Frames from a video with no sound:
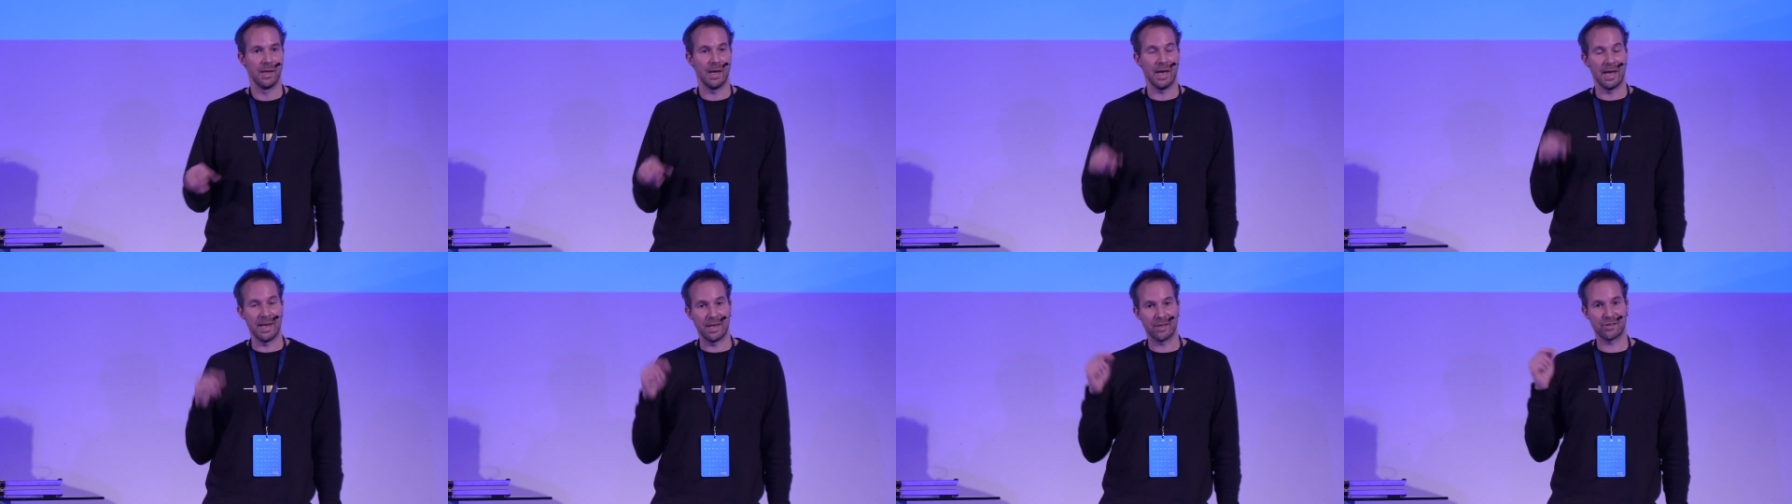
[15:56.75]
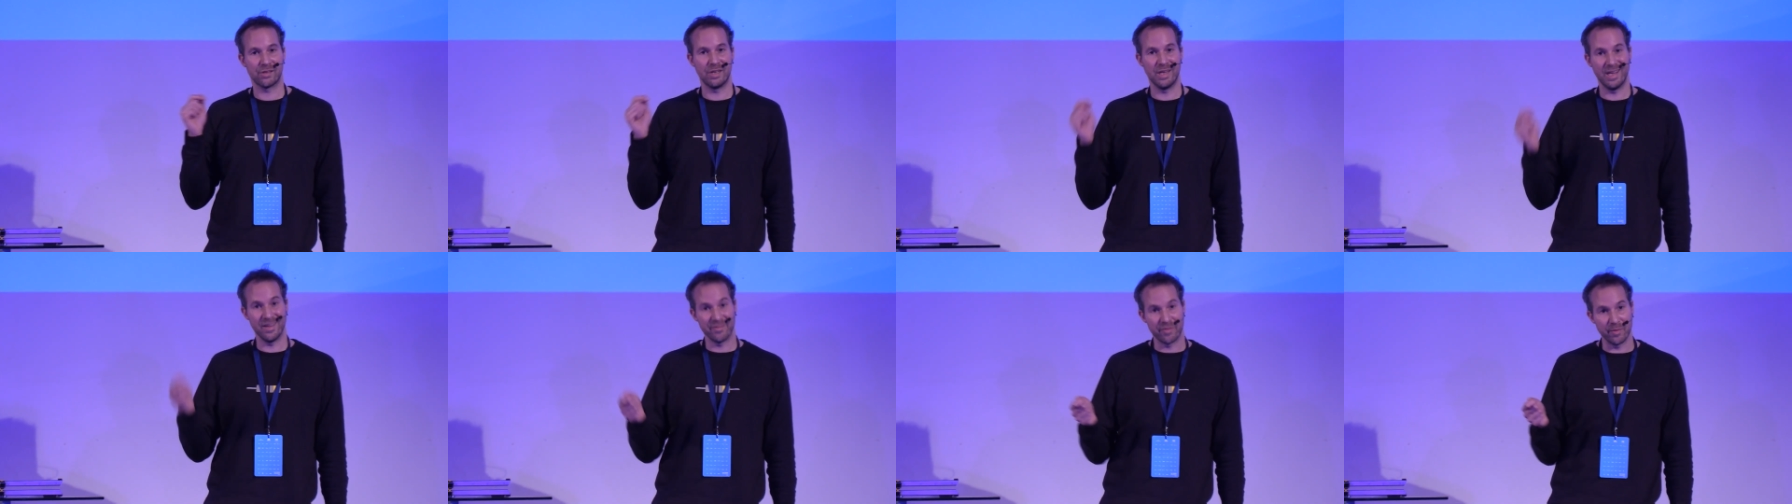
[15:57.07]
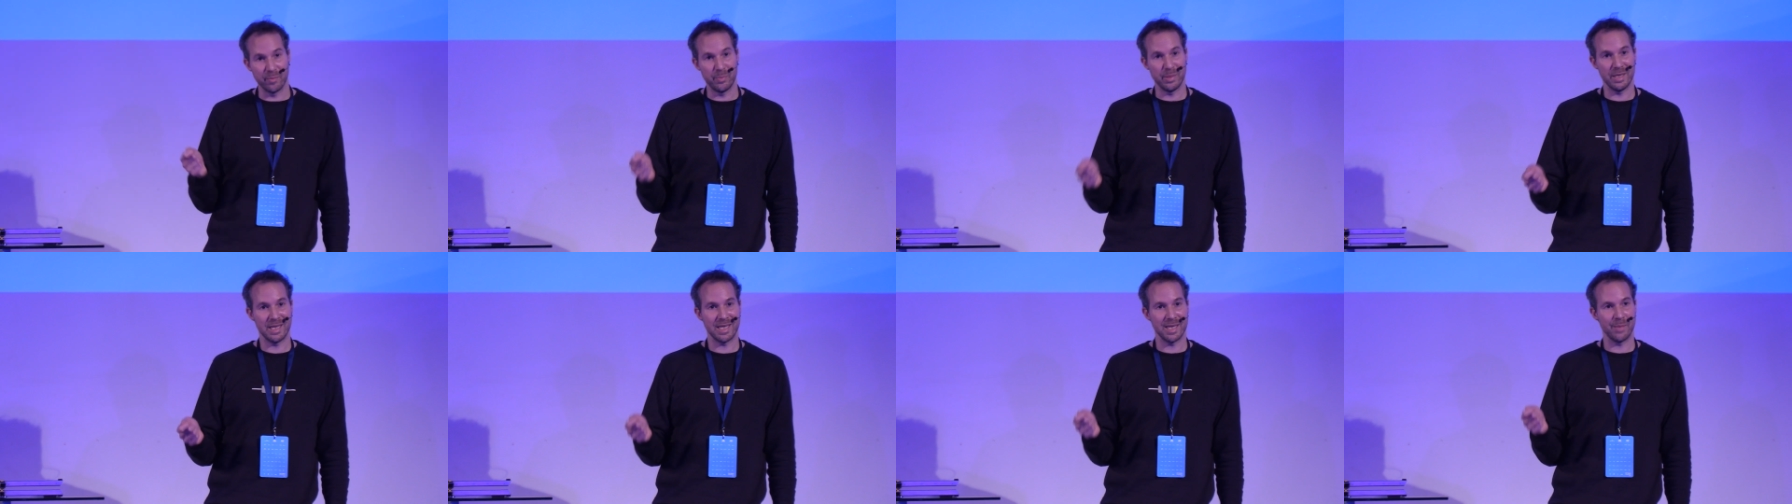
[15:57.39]
And actually, if a
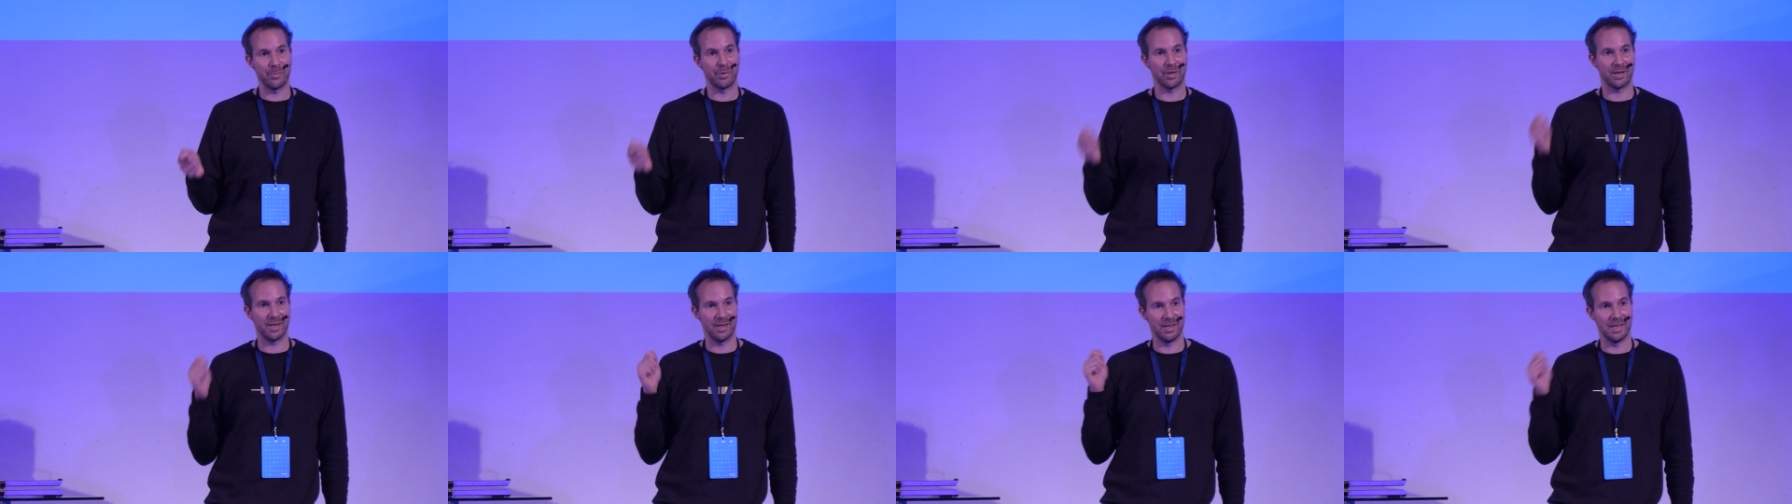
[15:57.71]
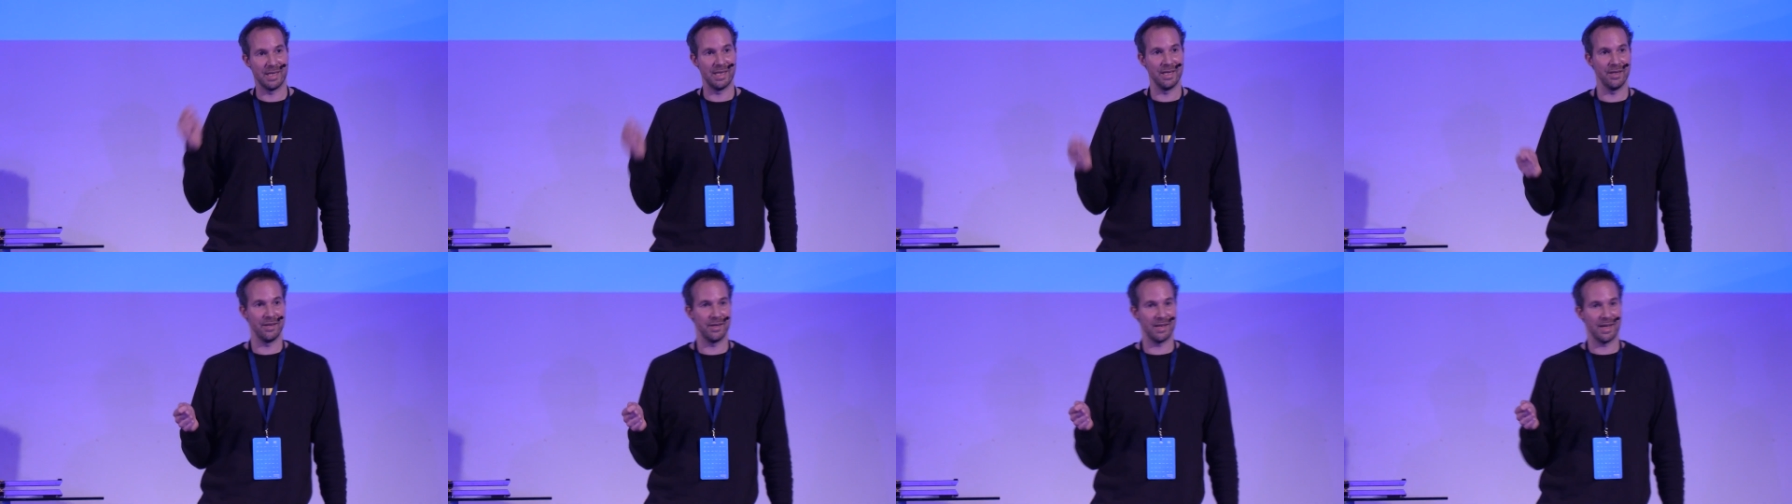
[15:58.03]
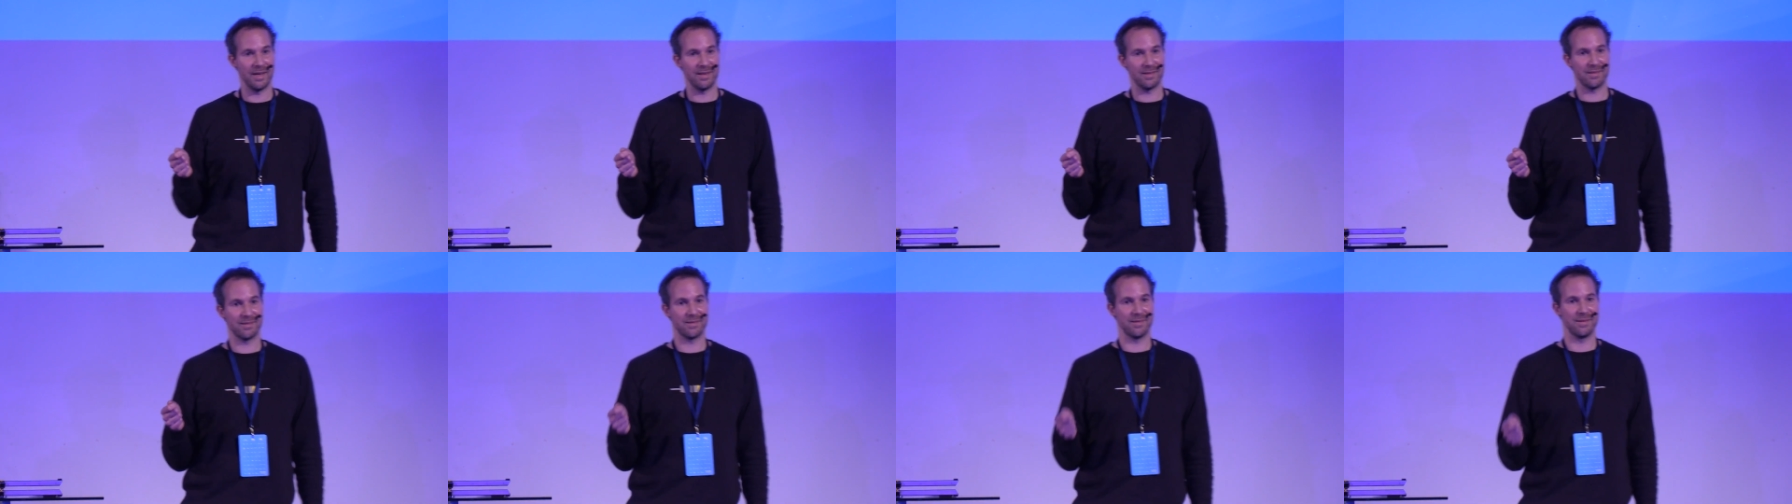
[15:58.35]
beekeeper can hear
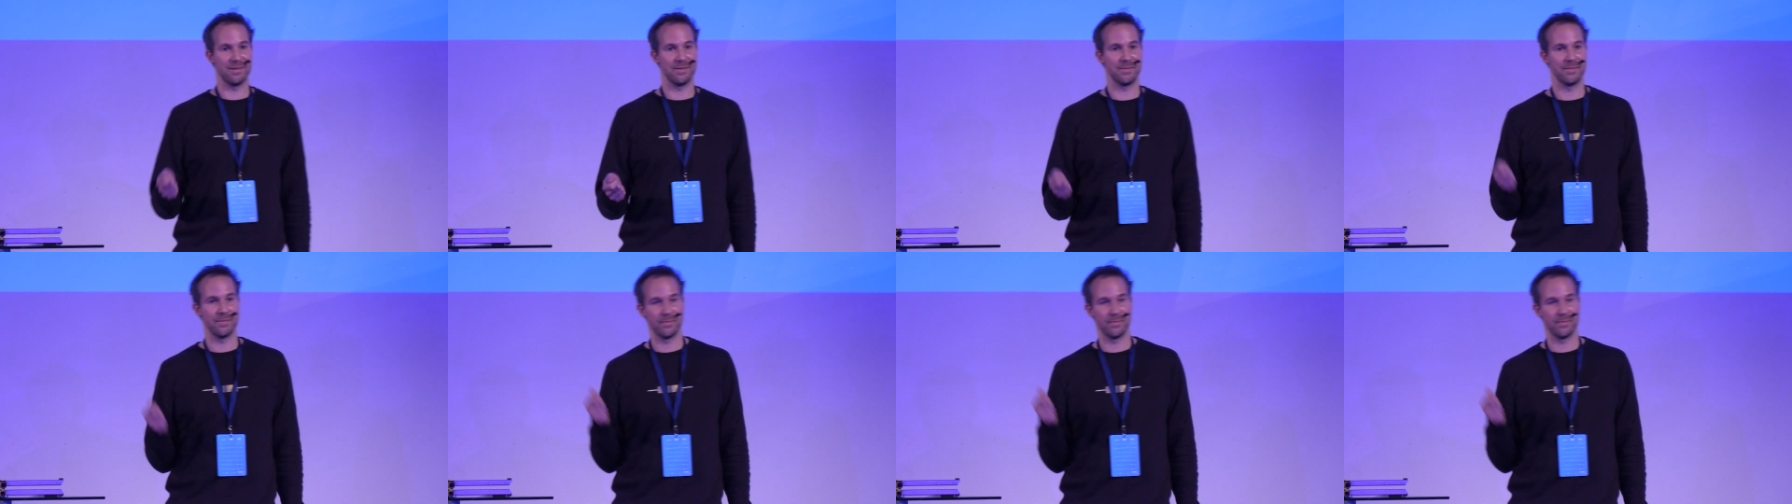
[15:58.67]
that,